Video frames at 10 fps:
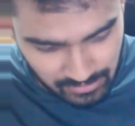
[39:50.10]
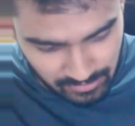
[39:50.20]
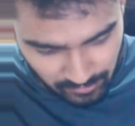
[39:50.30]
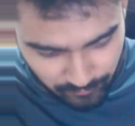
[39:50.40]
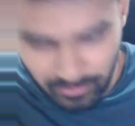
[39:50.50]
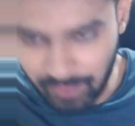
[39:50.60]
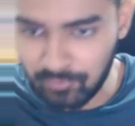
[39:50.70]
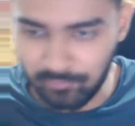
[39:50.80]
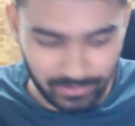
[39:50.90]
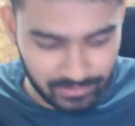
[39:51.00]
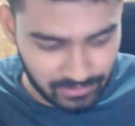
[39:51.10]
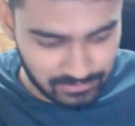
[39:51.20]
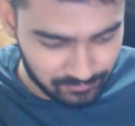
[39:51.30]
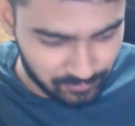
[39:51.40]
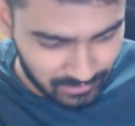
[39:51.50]
if you have to find an
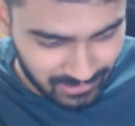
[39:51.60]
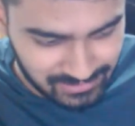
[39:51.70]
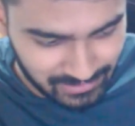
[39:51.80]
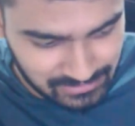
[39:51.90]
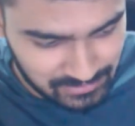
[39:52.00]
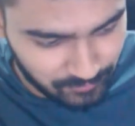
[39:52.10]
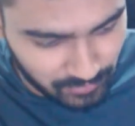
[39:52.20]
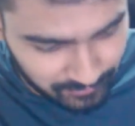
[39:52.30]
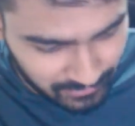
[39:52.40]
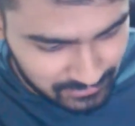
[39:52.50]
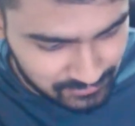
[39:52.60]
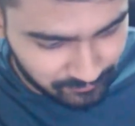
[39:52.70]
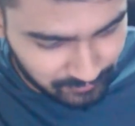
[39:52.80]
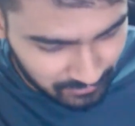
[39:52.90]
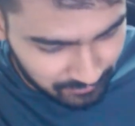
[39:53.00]
answer for t seconds, if you divide this
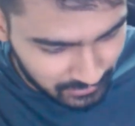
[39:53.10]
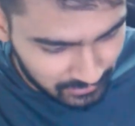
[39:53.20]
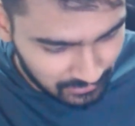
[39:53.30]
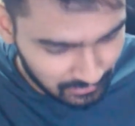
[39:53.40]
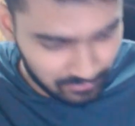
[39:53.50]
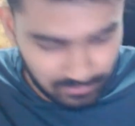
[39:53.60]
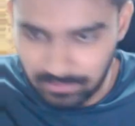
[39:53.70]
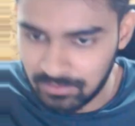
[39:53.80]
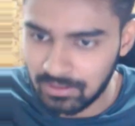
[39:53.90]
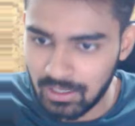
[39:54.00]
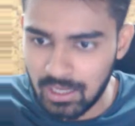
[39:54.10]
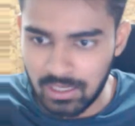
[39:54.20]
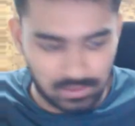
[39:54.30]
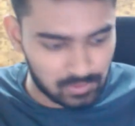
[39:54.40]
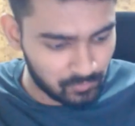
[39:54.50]
15 by t,
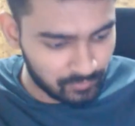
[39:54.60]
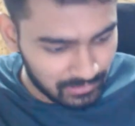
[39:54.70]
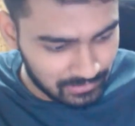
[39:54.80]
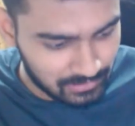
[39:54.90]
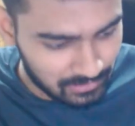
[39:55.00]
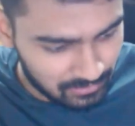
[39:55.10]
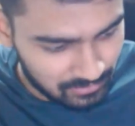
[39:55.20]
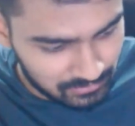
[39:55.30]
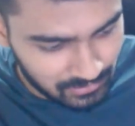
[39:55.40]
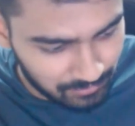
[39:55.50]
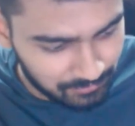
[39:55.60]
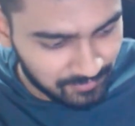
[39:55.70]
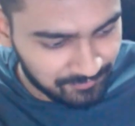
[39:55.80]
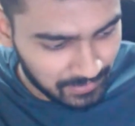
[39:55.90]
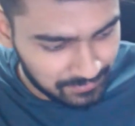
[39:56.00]
you will get the number
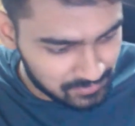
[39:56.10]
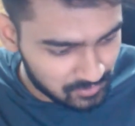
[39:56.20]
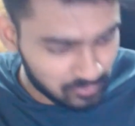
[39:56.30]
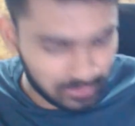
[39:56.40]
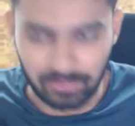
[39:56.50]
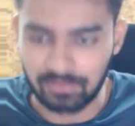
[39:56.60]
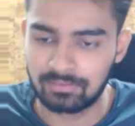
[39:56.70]
of pipes you need.